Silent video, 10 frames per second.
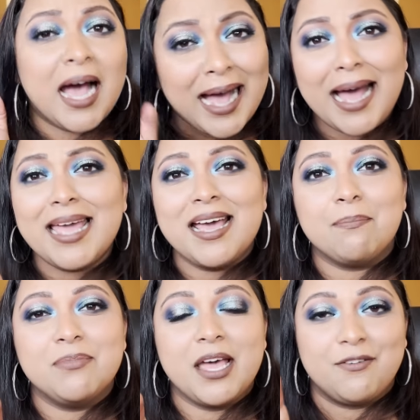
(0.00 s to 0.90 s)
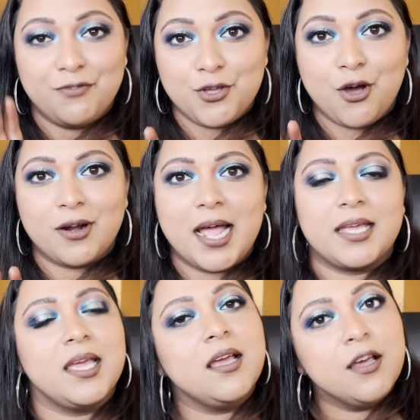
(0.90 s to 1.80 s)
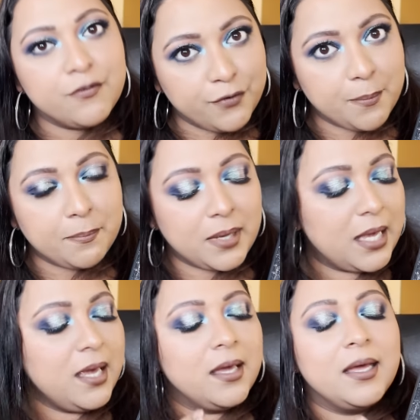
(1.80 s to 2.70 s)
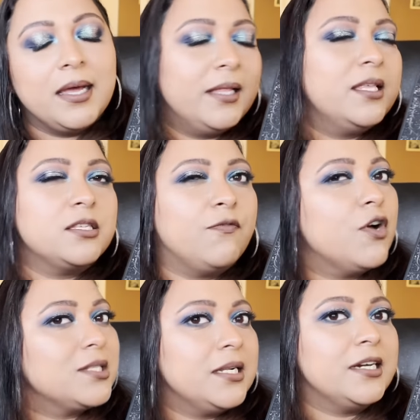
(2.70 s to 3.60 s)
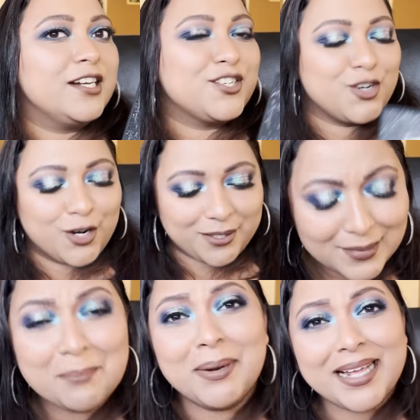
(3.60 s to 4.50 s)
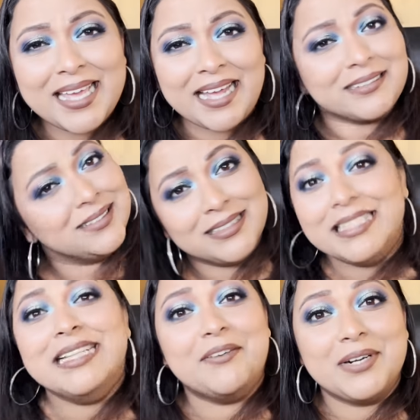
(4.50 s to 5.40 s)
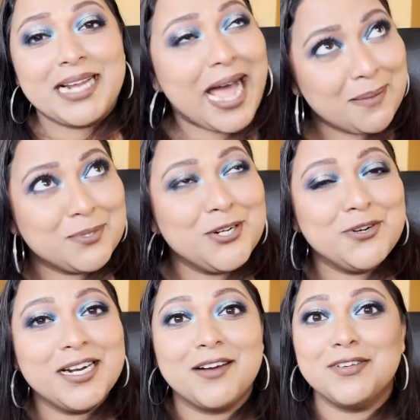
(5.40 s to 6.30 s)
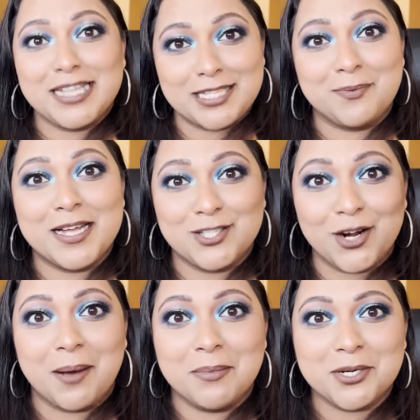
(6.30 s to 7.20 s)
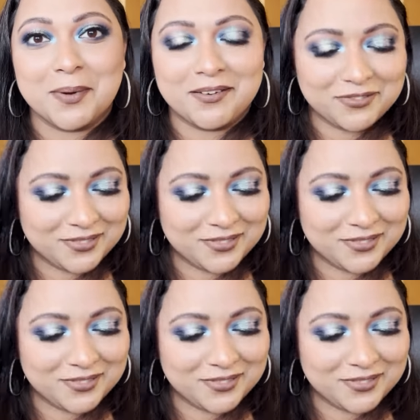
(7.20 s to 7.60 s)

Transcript: high up there for your ranking. For me, this falls a little short. But again, love it. Absolutely love it. That's why it's on number 12.